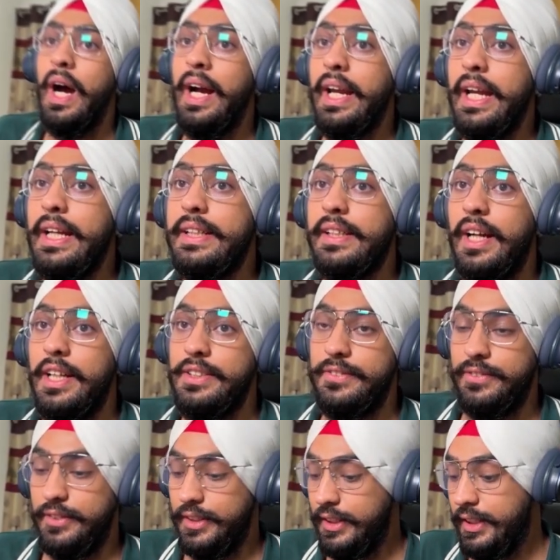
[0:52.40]
again
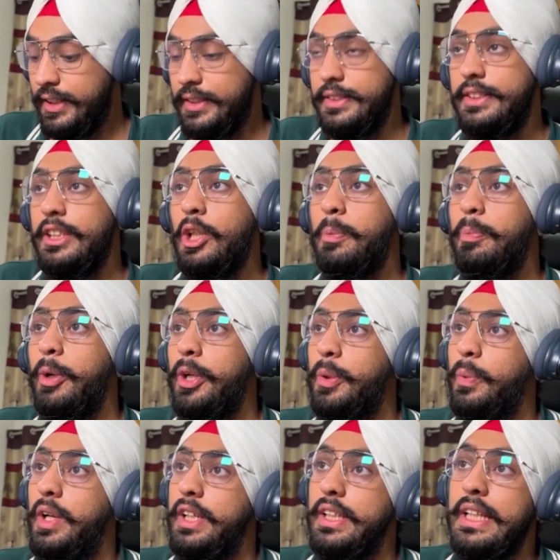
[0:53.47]
transfer
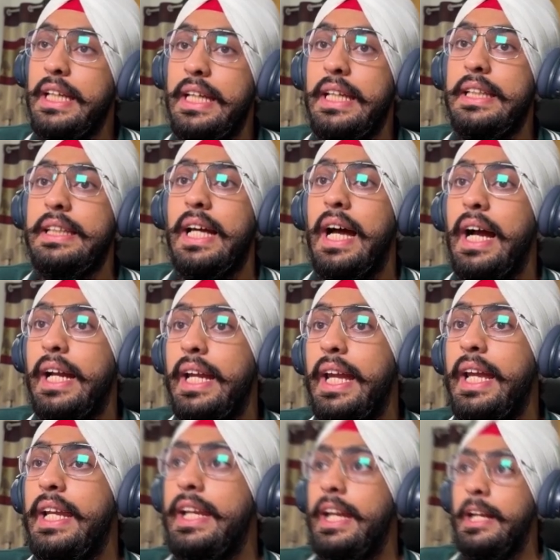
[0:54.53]
0.1 ETH,
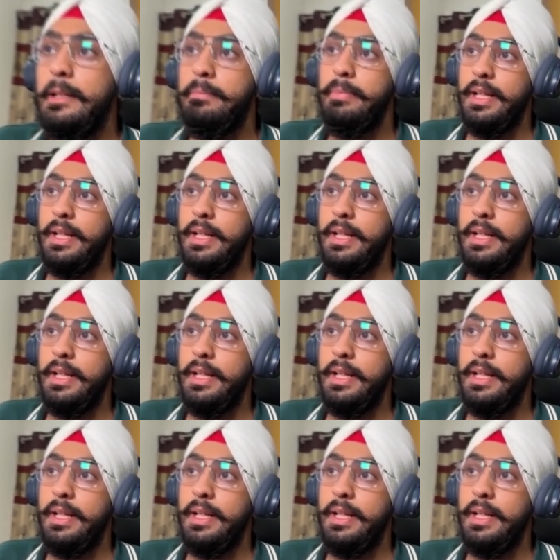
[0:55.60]
again it